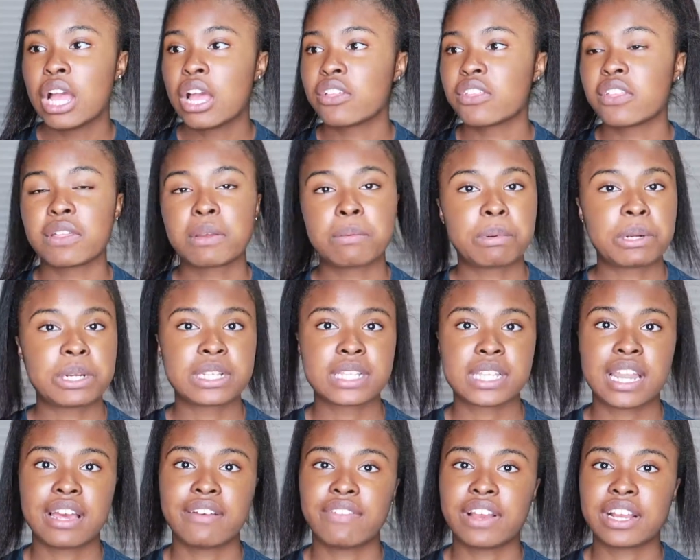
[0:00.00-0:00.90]
the only
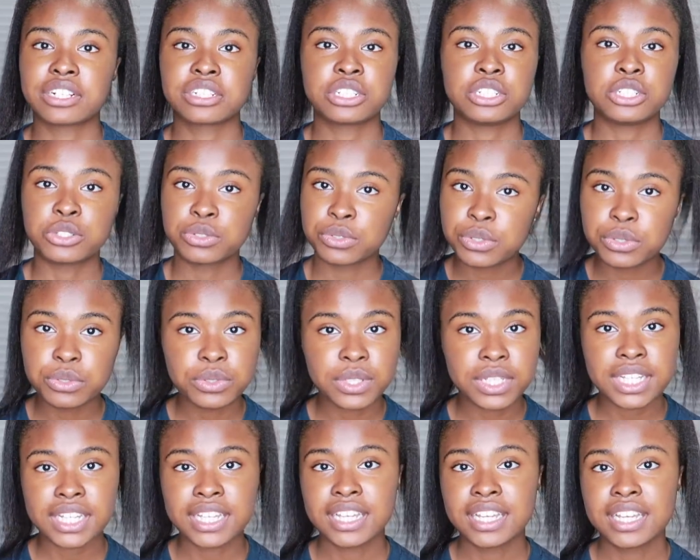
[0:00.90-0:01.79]
person I've actually
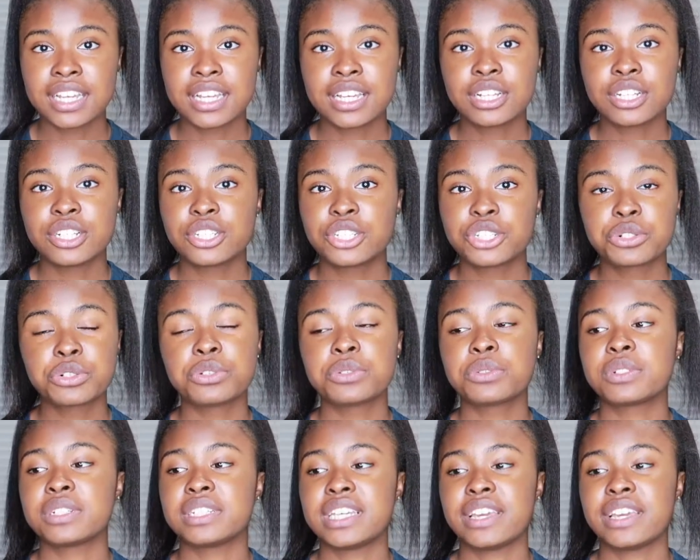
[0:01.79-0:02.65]
truly